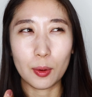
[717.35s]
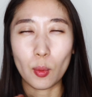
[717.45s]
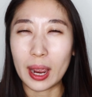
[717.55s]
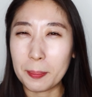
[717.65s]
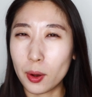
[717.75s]

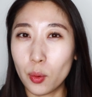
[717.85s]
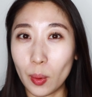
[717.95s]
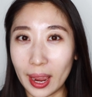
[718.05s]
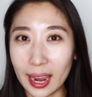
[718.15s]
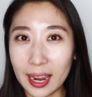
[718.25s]
wipe
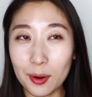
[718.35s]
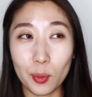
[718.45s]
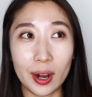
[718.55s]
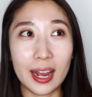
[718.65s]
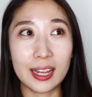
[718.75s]
away,
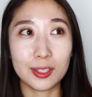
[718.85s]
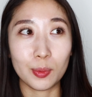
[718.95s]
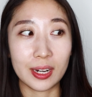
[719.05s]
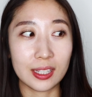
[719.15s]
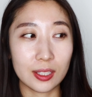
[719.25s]
whereas
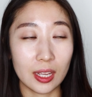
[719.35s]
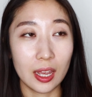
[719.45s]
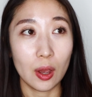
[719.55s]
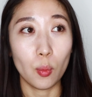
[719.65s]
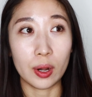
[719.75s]
when
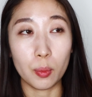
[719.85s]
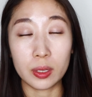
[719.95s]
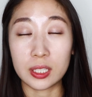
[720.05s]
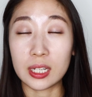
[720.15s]
it was